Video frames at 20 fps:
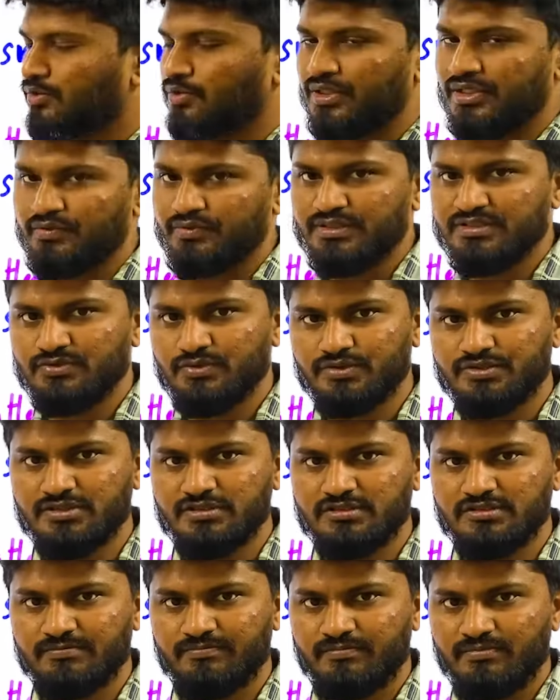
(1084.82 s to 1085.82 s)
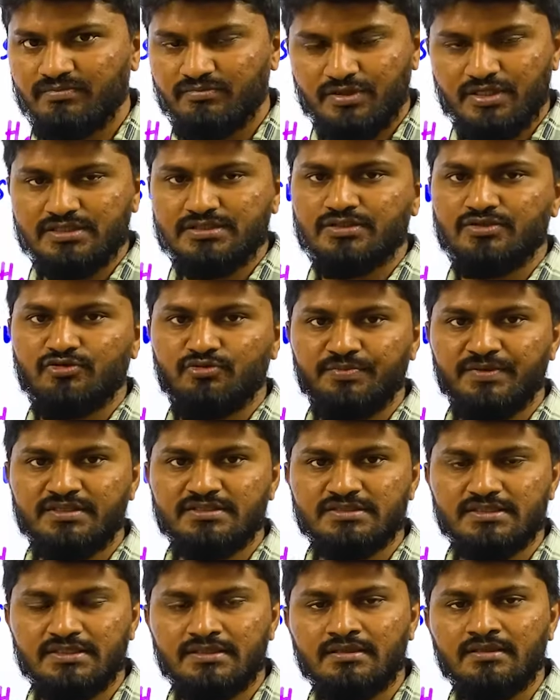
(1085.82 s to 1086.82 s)
to leave these questions. Because in
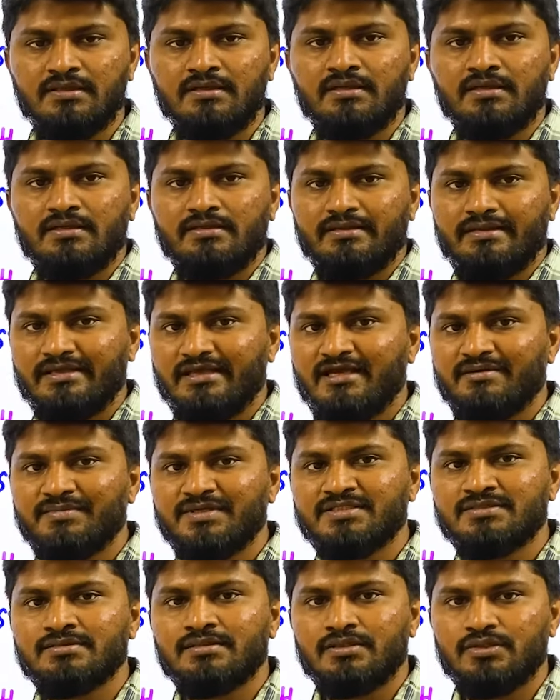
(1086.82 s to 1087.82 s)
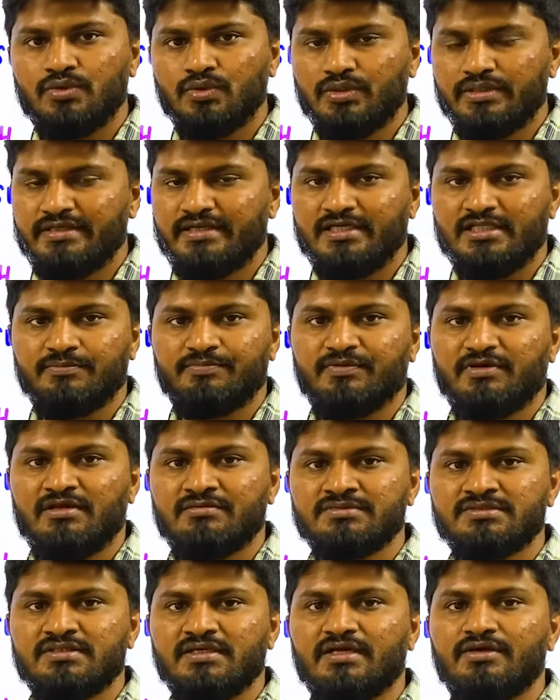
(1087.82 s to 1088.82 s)
UPSC, the aim is to clear the
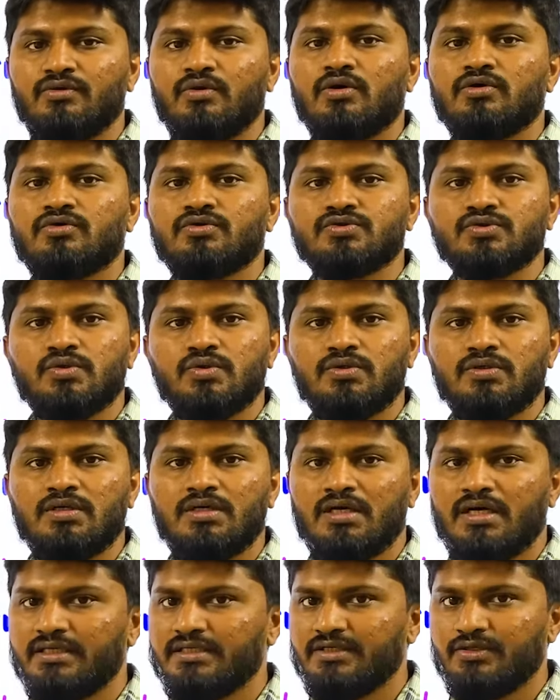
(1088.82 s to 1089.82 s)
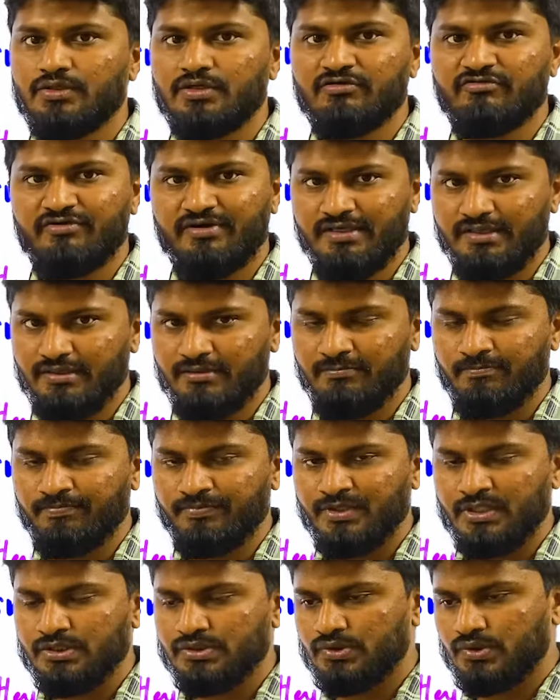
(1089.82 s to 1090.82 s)
prelims and not to score 100 out of 100.
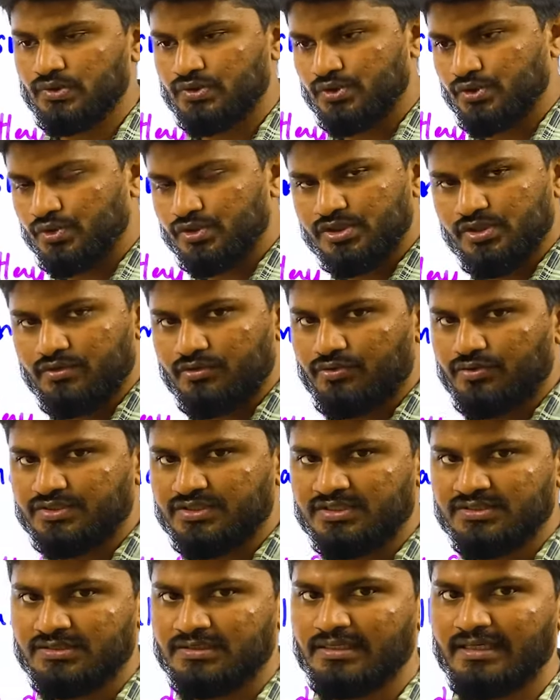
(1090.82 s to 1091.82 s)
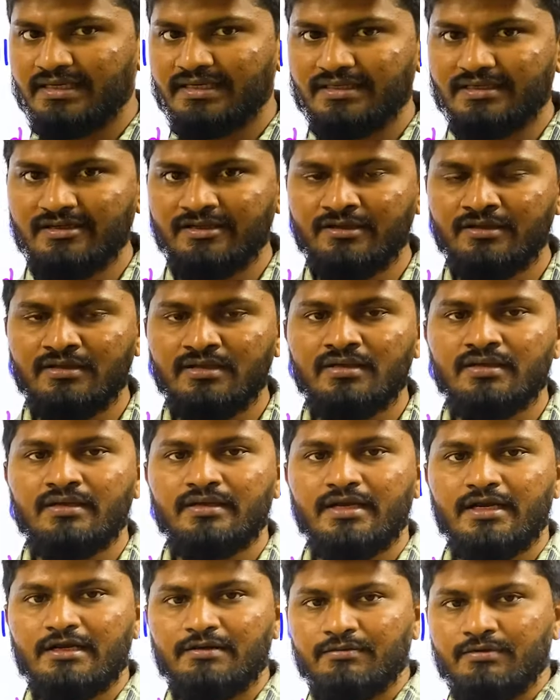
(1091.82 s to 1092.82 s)
So choose your questions correctly
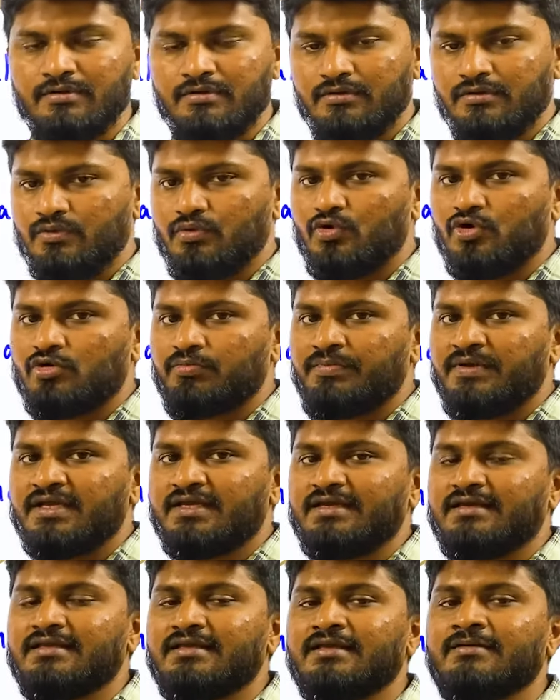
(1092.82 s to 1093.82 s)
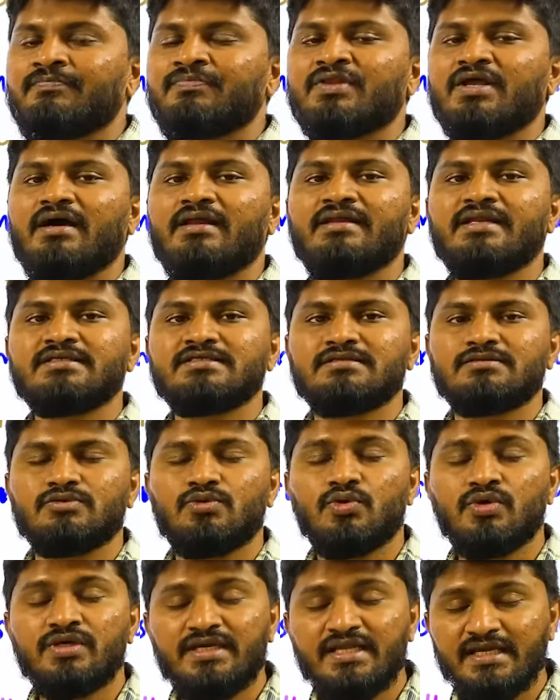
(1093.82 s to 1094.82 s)
and don't take any
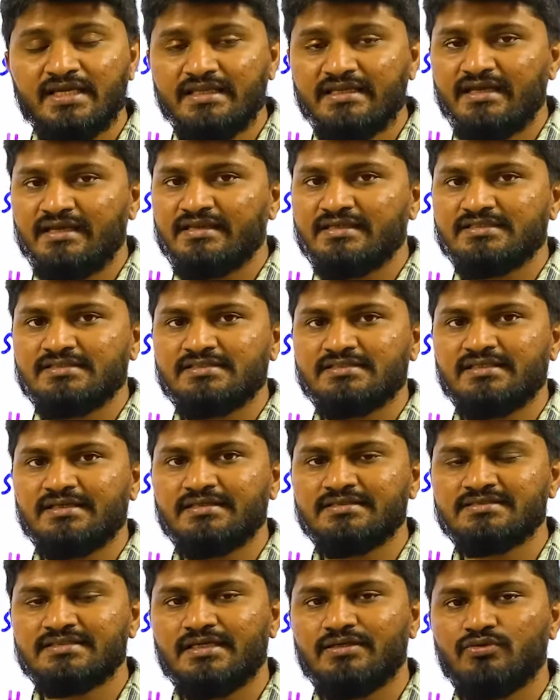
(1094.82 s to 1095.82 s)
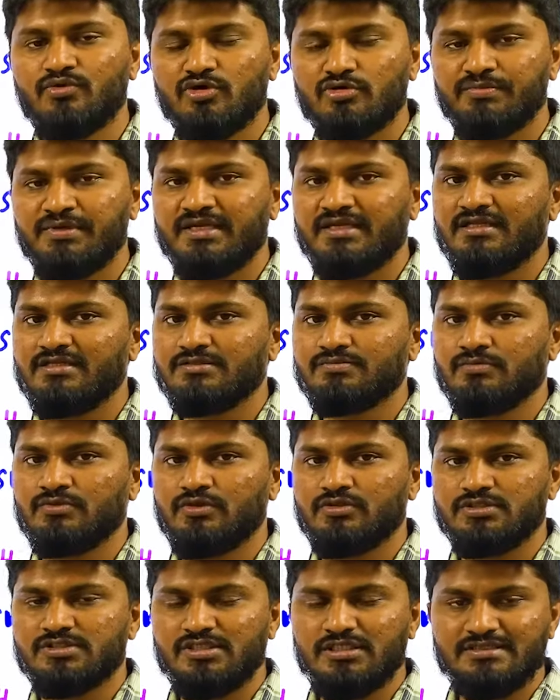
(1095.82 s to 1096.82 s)
unnecessary risk and don't make any
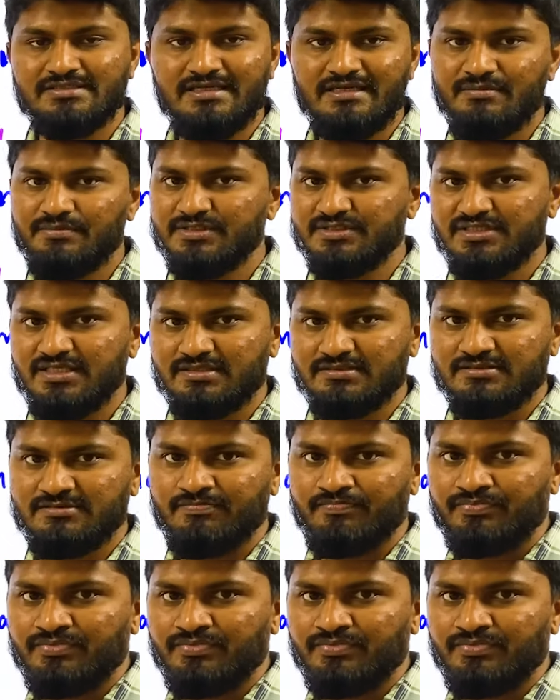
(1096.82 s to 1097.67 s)
silly mistakes.